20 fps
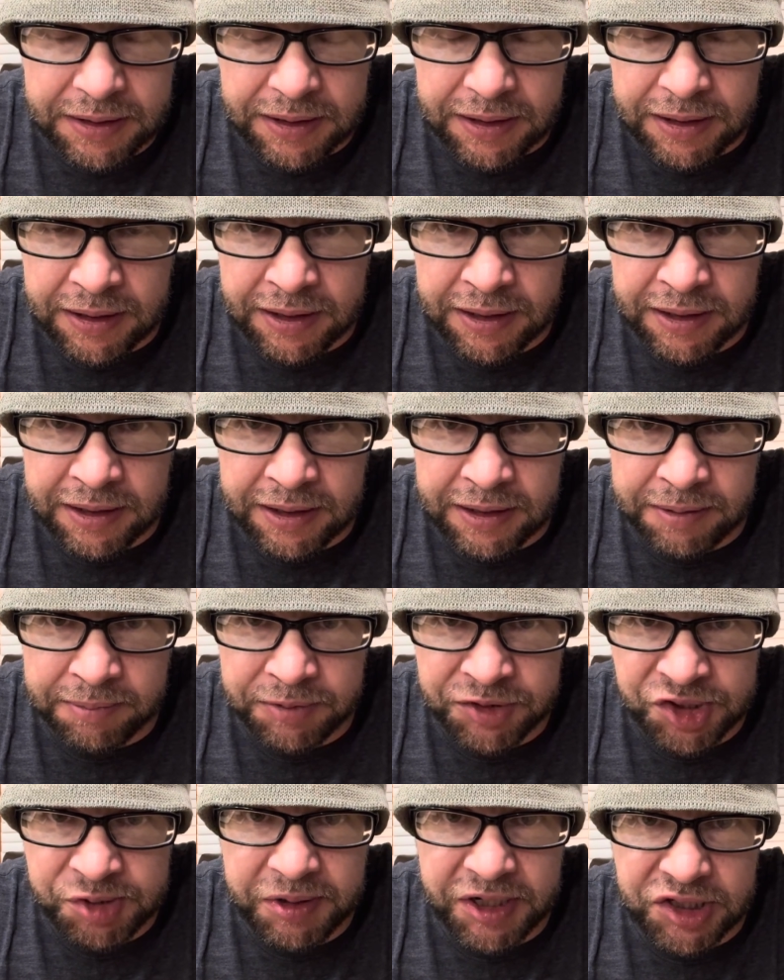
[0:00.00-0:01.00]

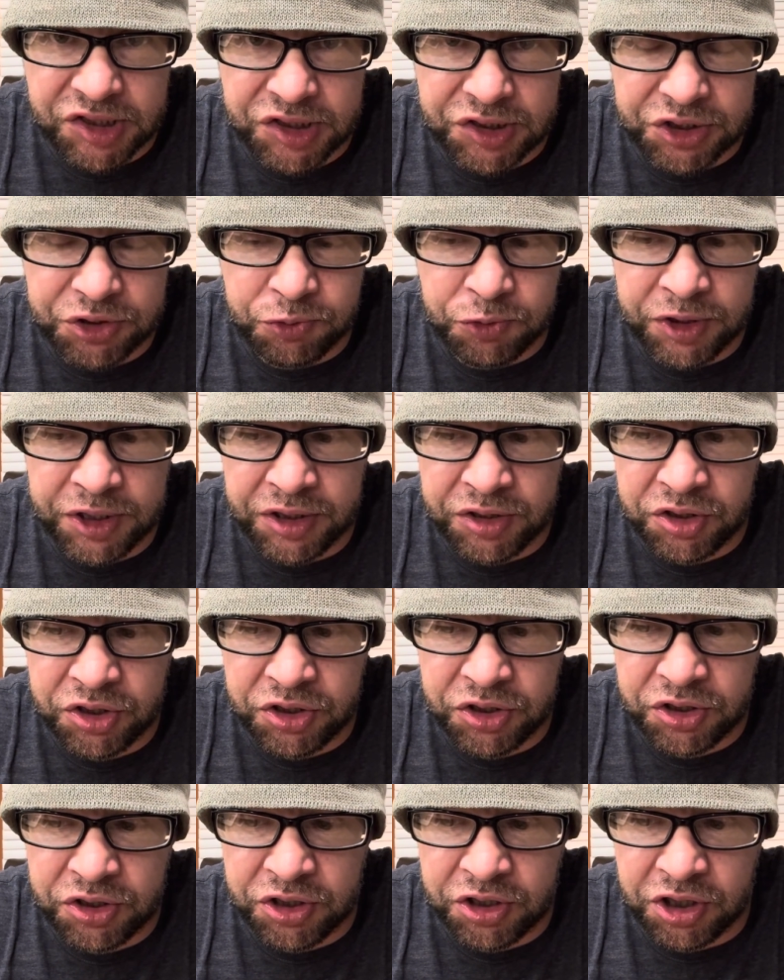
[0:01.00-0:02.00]
especially when it
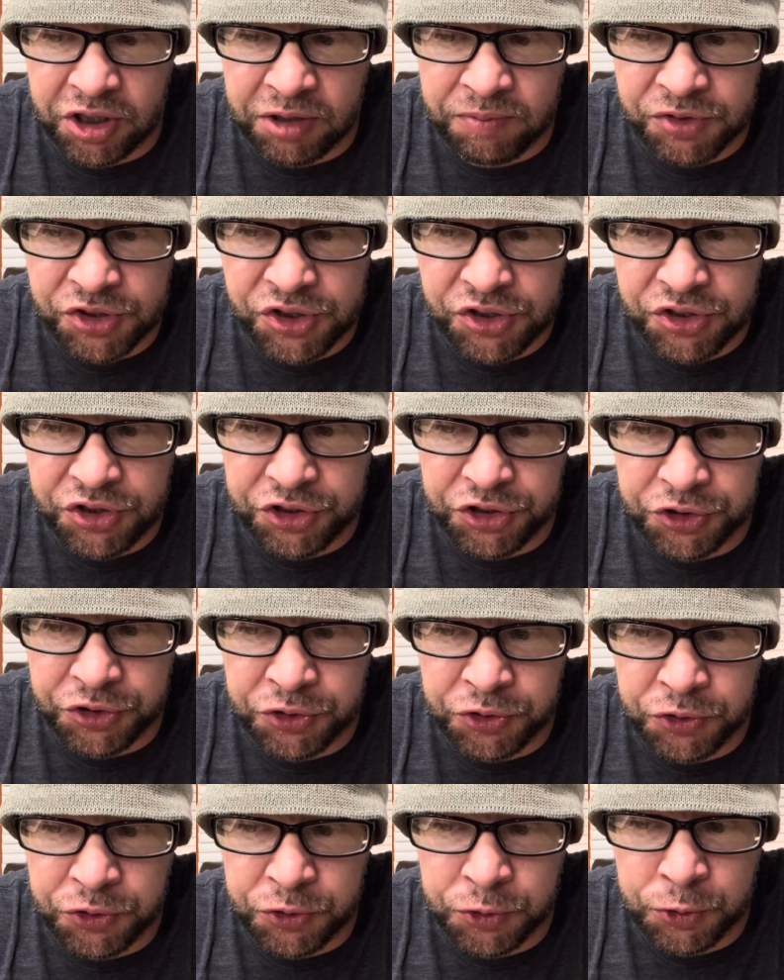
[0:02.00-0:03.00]
comes
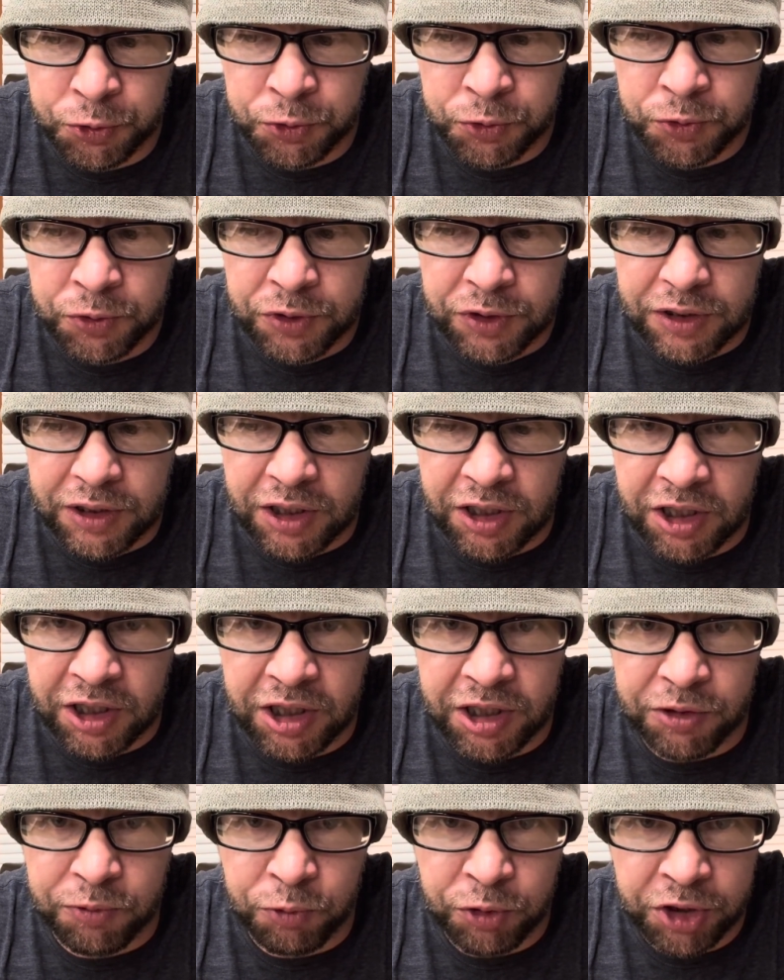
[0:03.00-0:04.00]
to
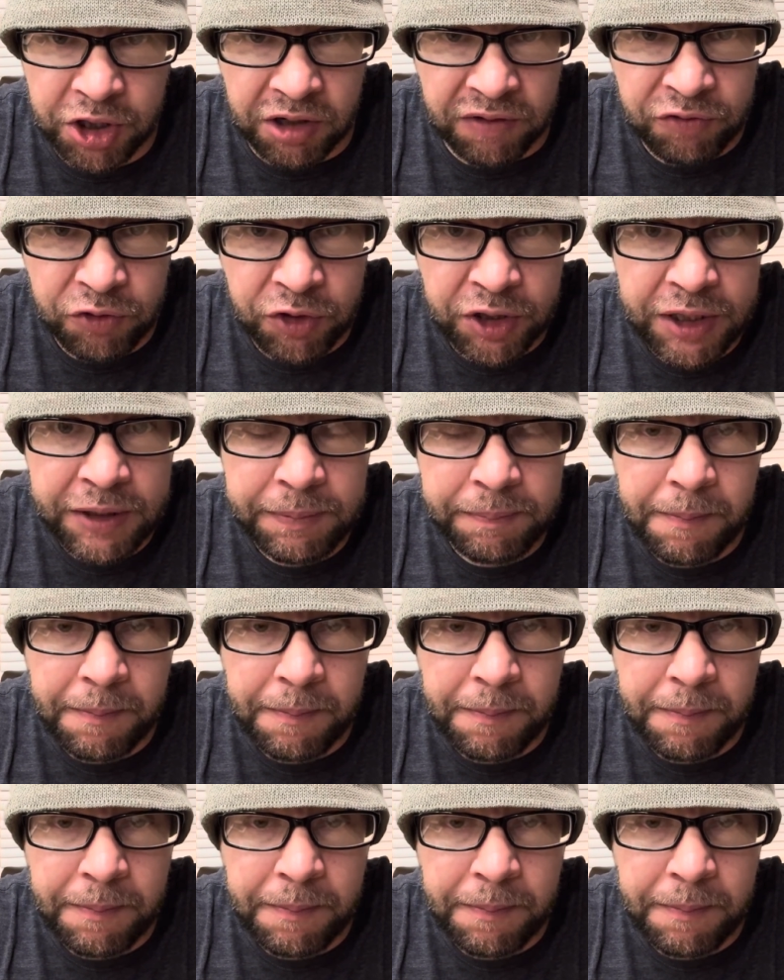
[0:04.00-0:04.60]
recovery.